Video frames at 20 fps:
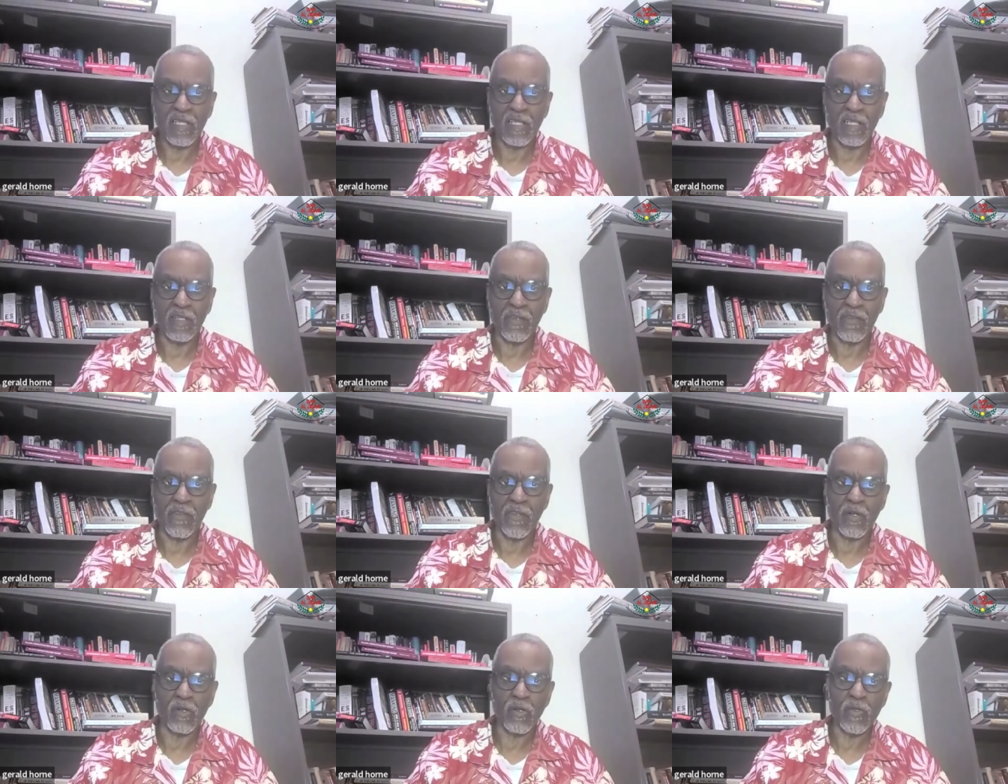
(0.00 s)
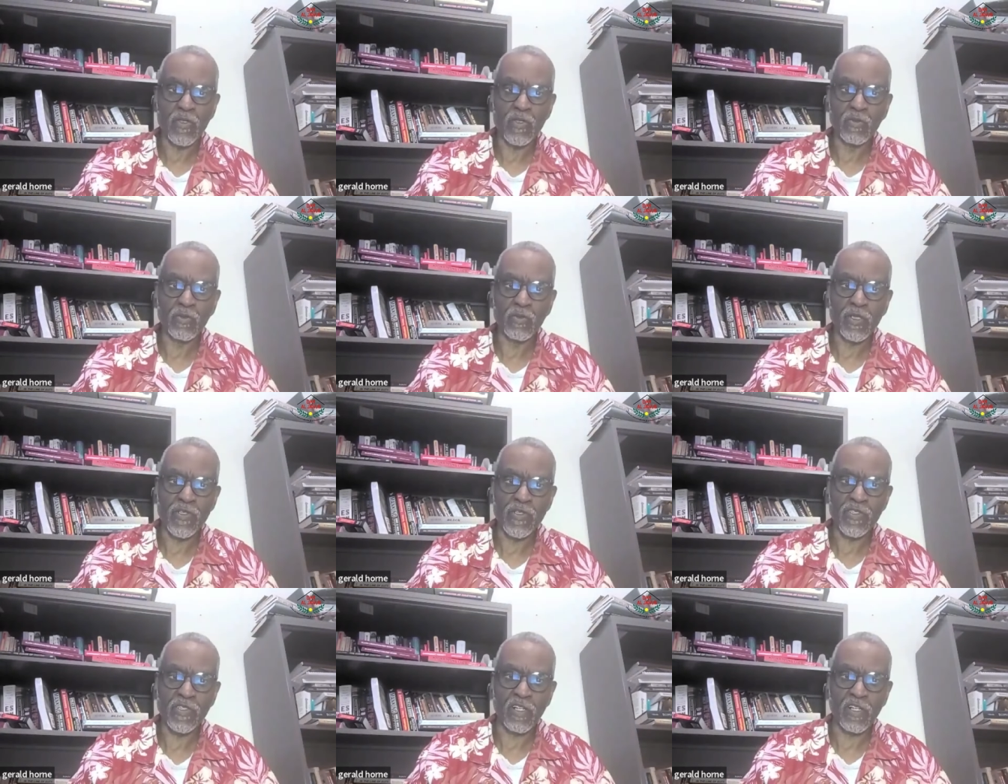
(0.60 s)
those who
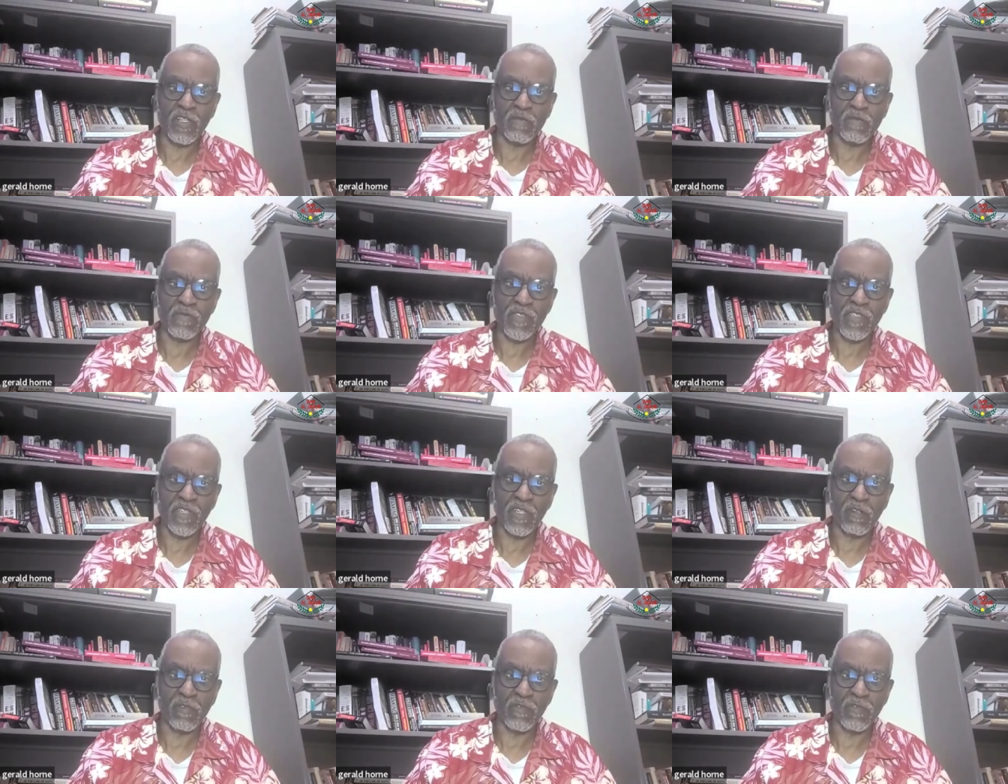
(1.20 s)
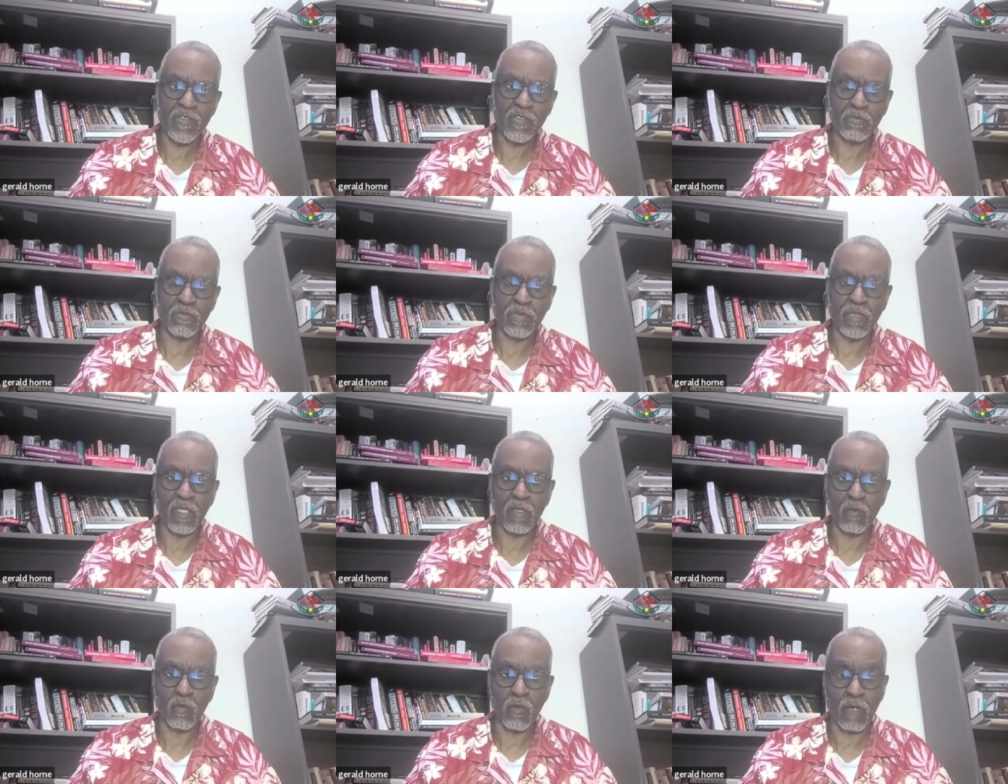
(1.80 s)
consider themselves to
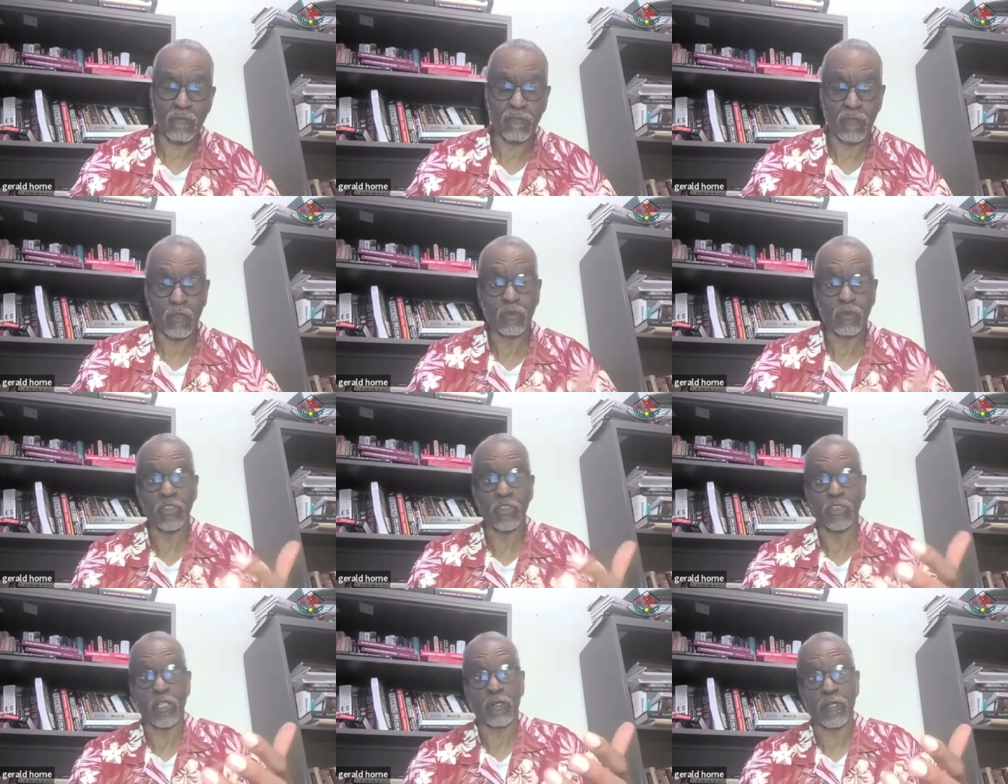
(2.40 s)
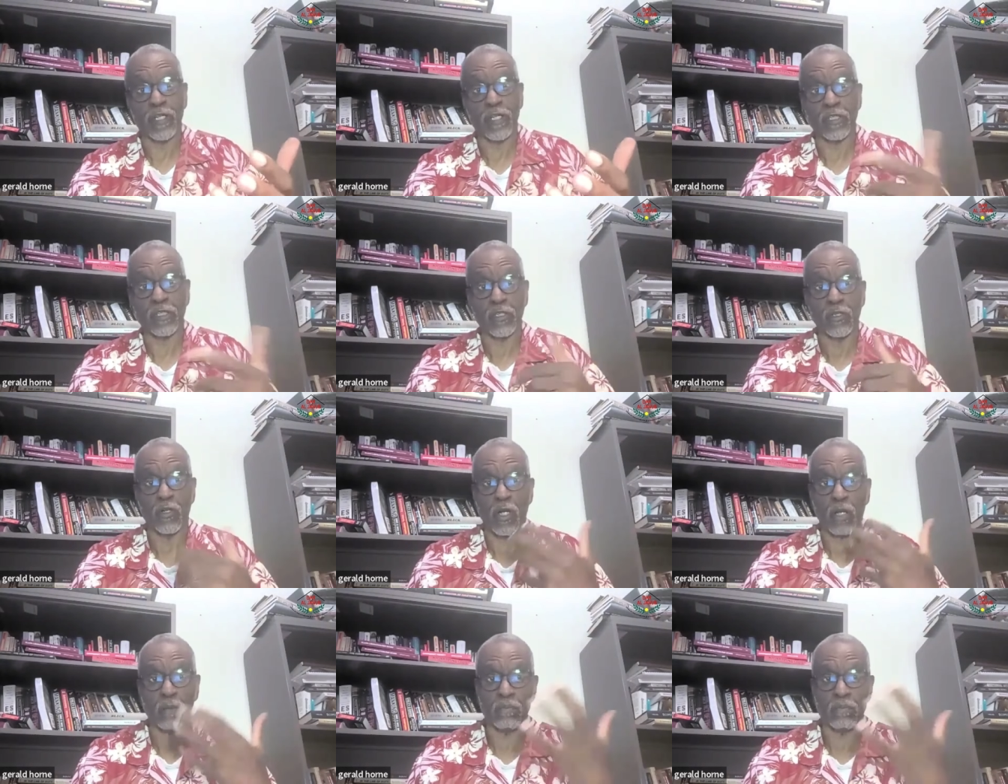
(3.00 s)
be revolutionary in
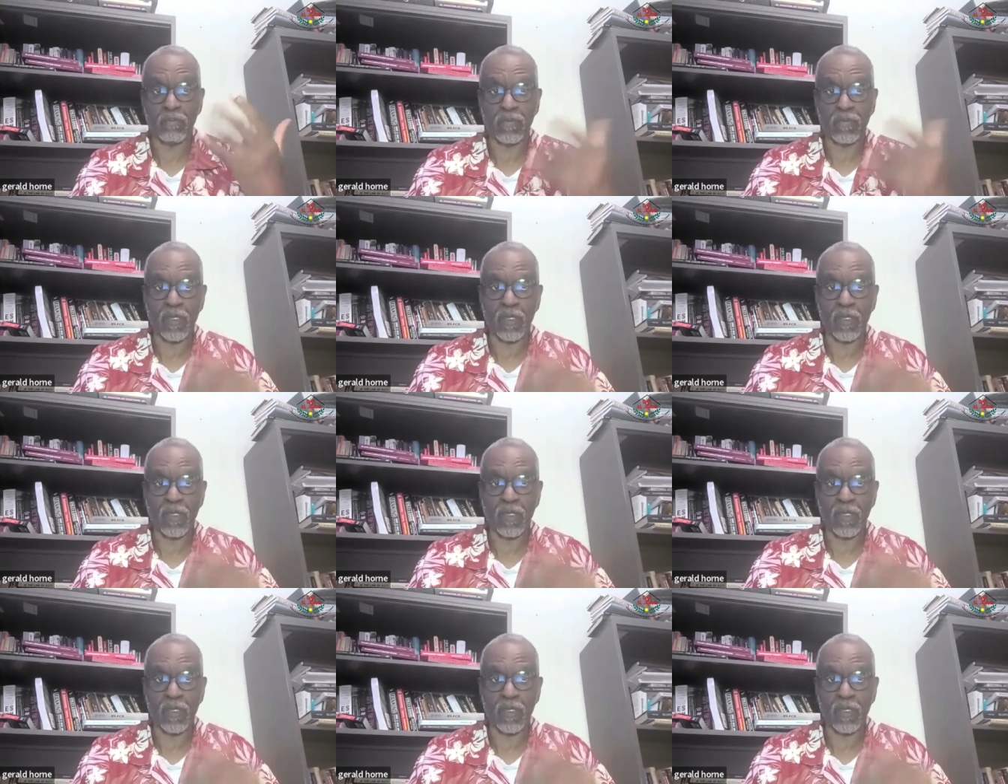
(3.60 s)
Europe,